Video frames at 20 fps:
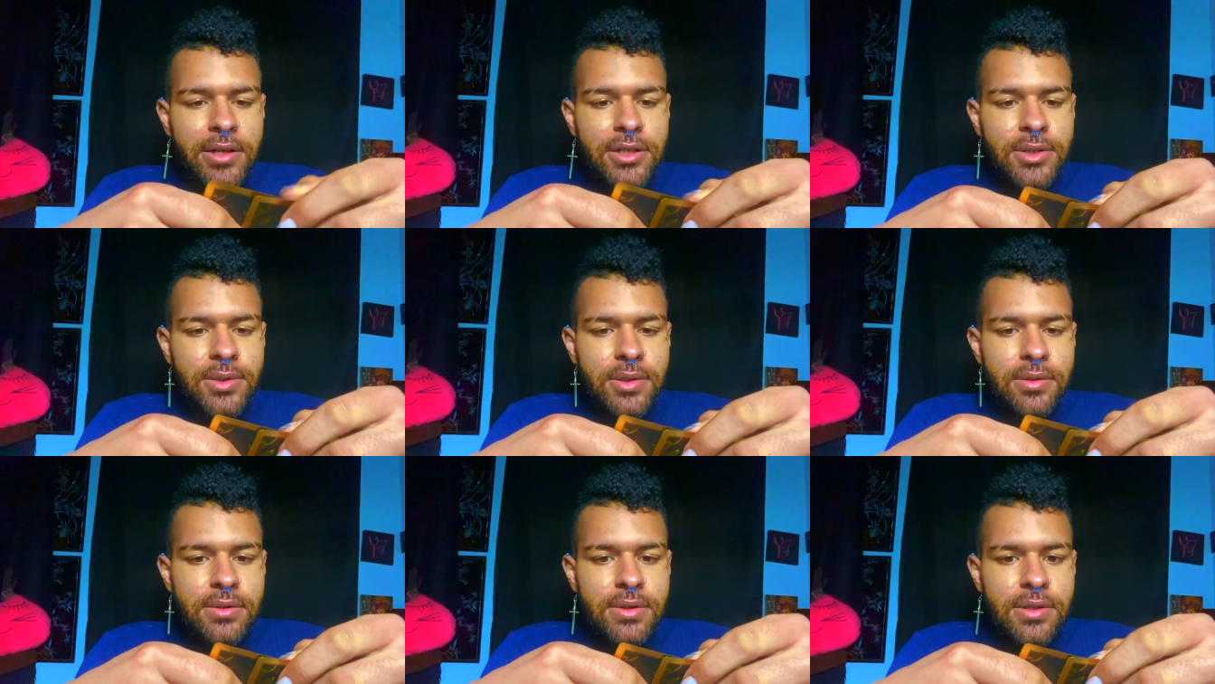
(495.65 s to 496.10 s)

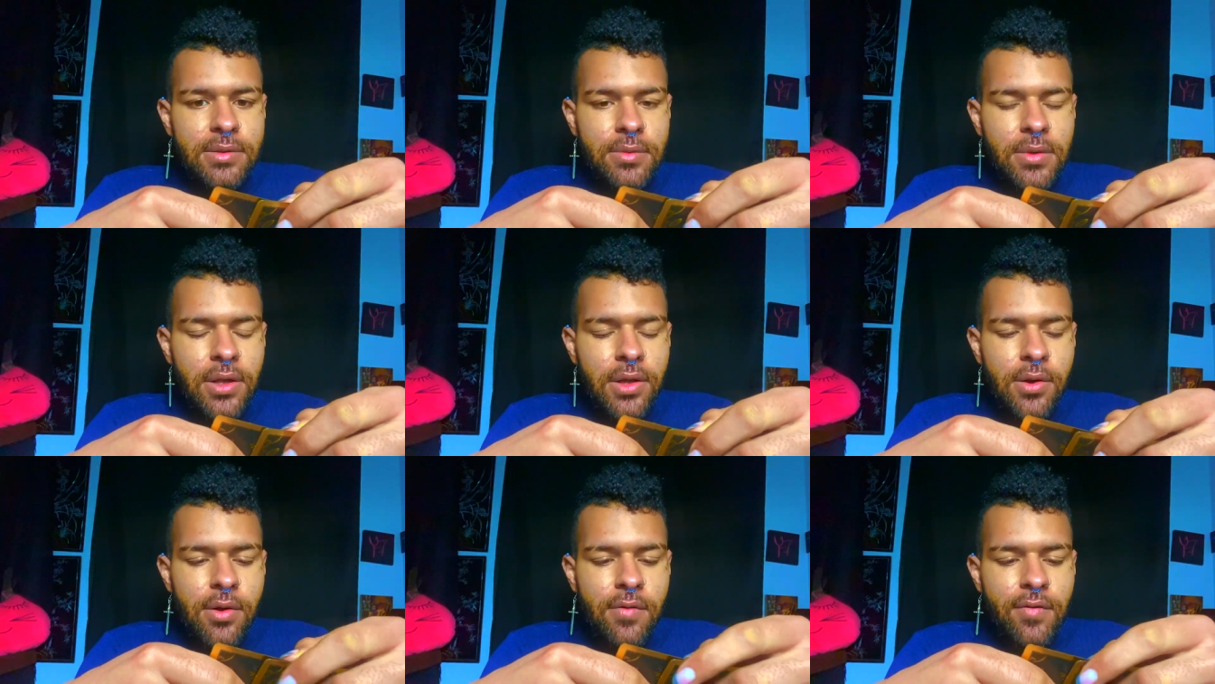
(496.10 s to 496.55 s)
to it with some
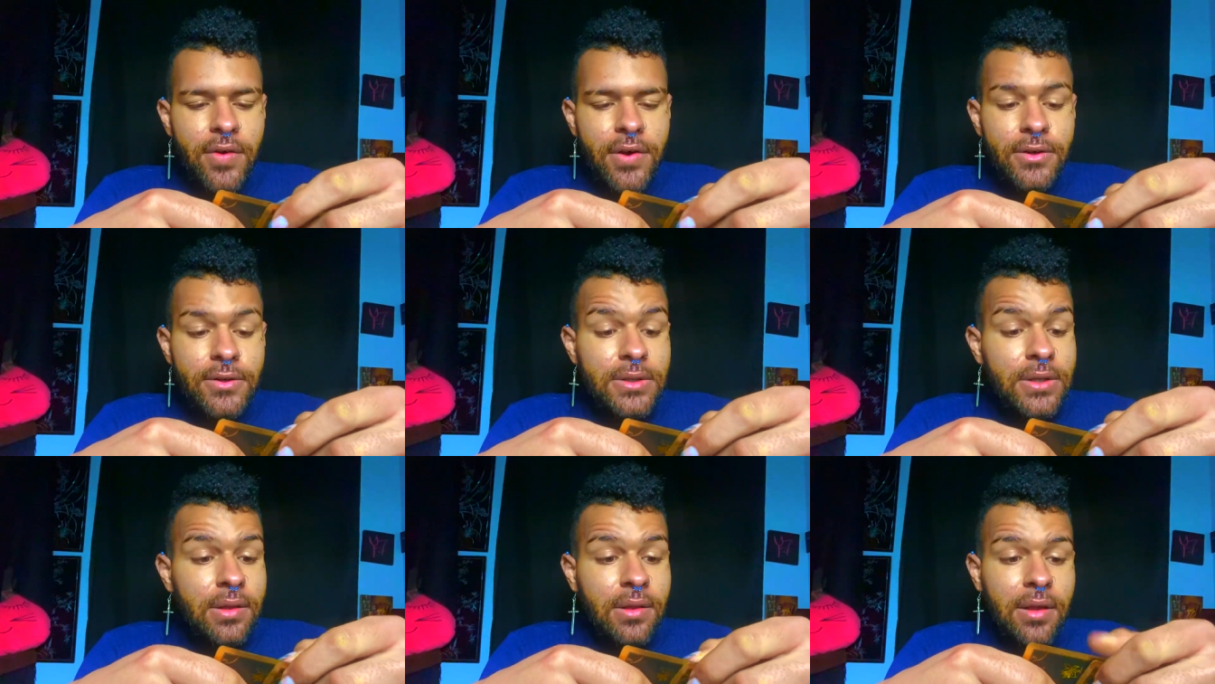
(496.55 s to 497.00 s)

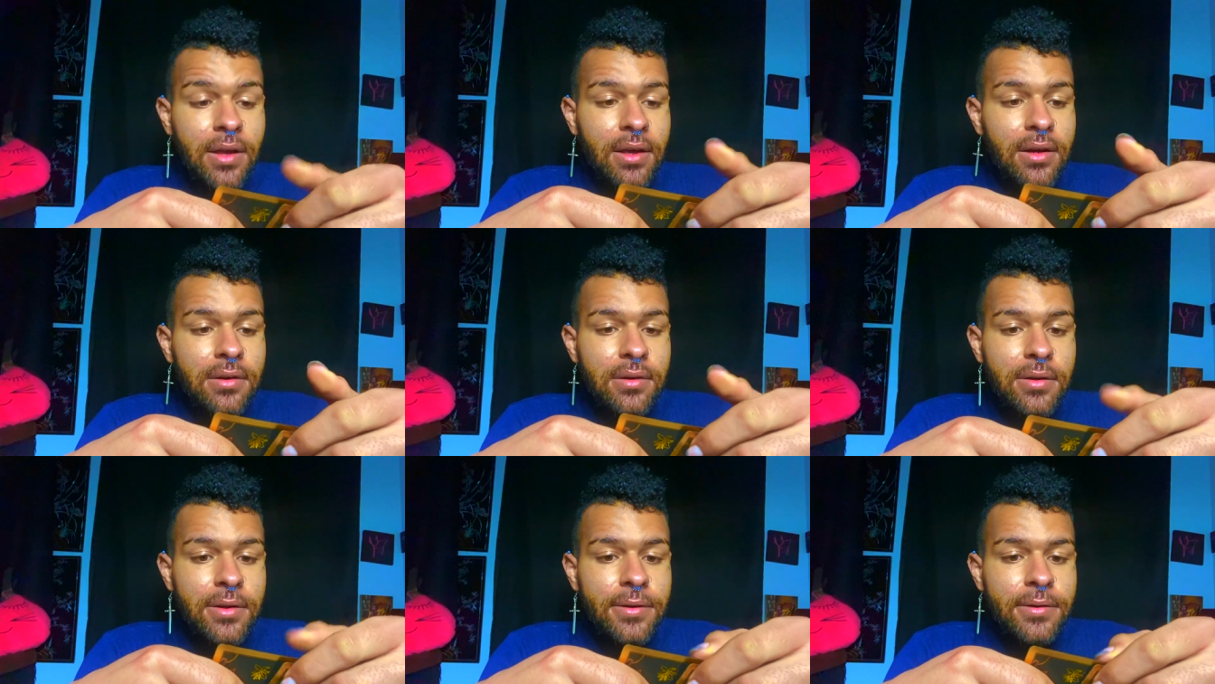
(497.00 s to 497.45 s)
clarifiers on that
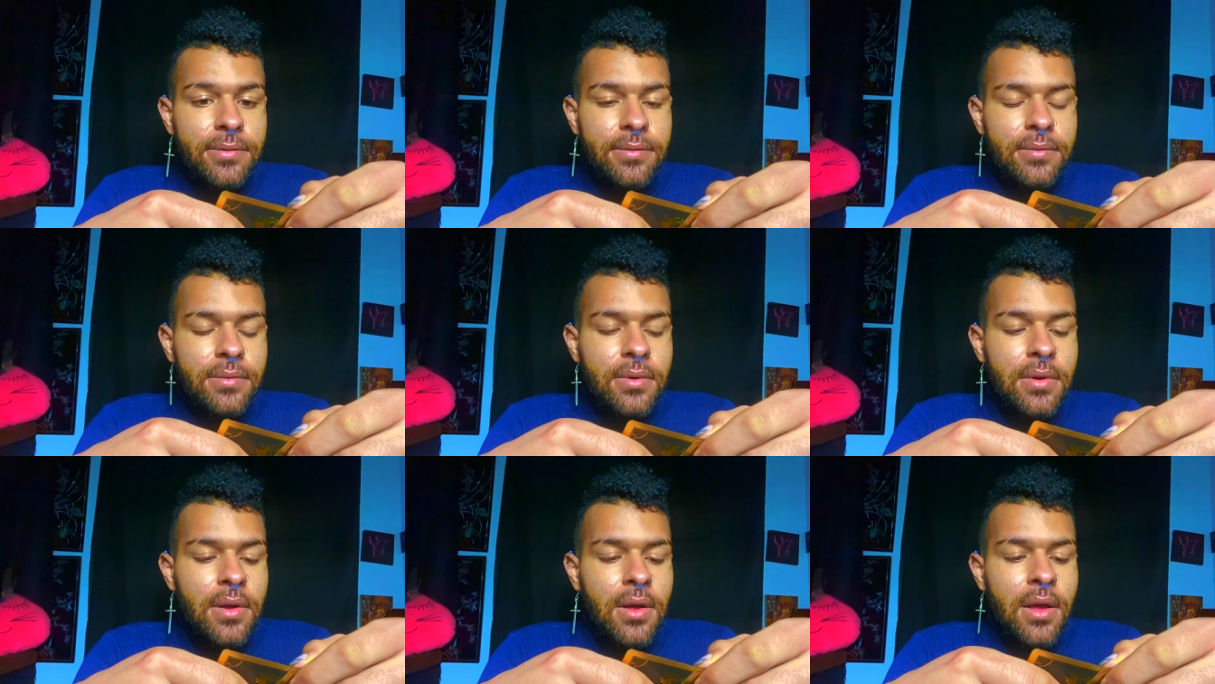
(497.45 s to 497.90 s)

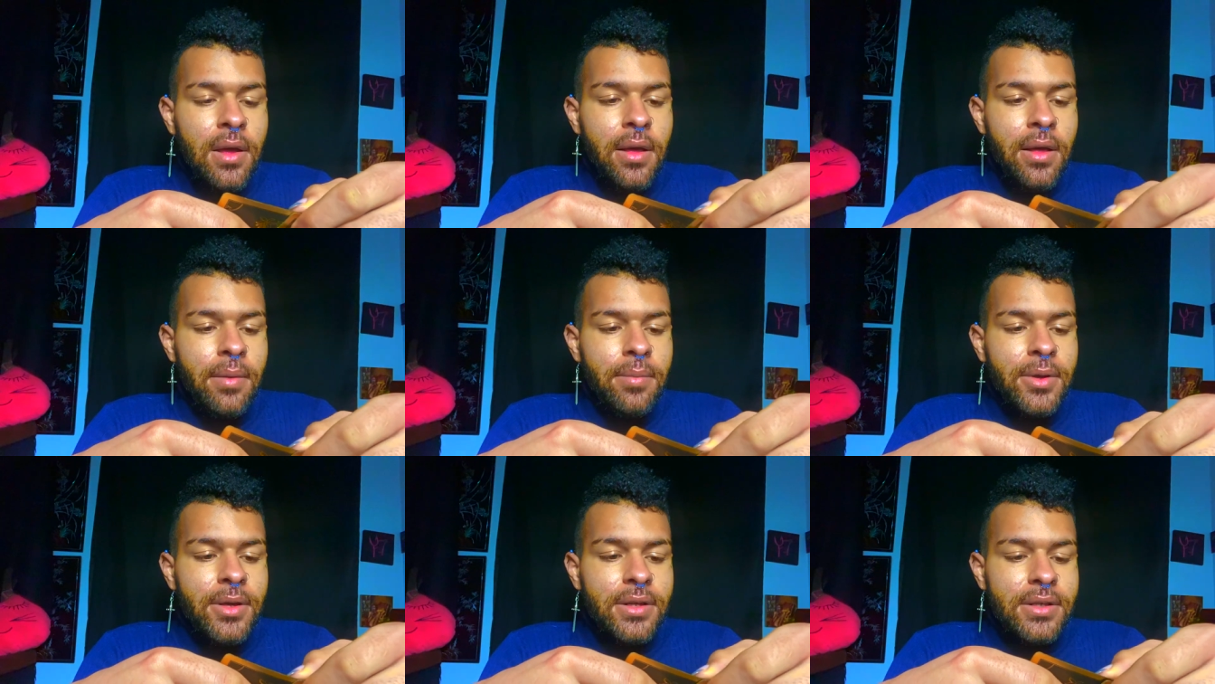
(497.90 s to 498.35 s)
alone.
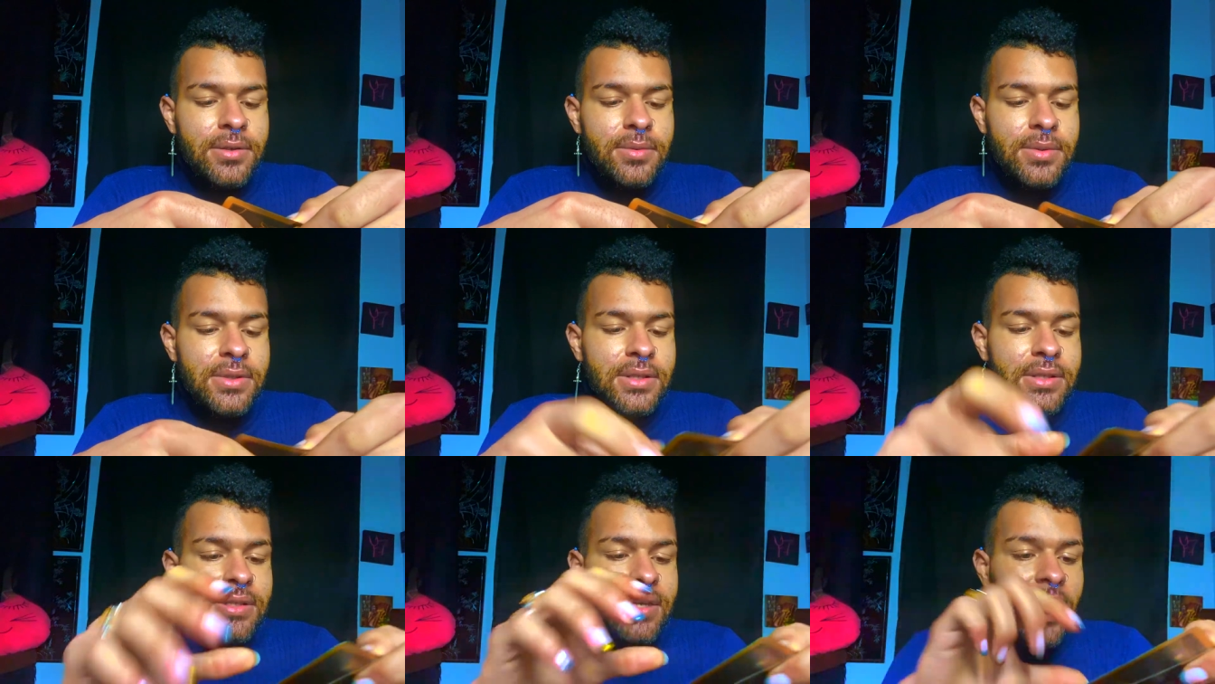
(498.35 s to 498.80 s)
Because with
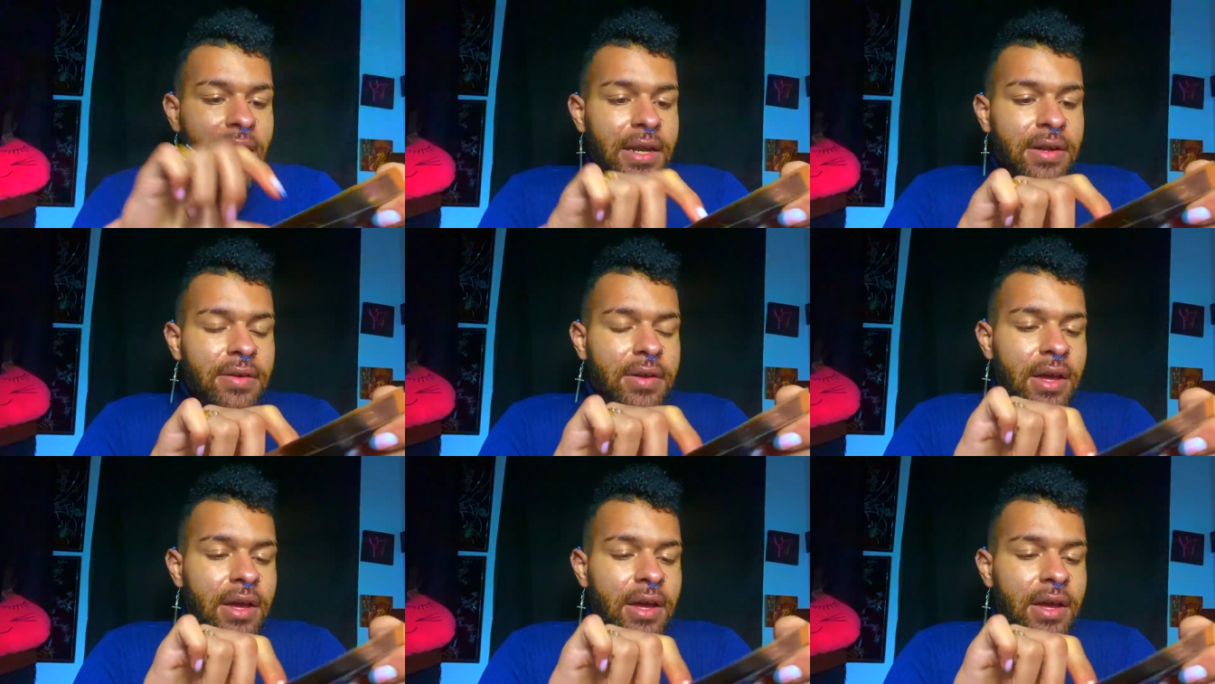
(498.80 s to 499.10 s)
the Nine of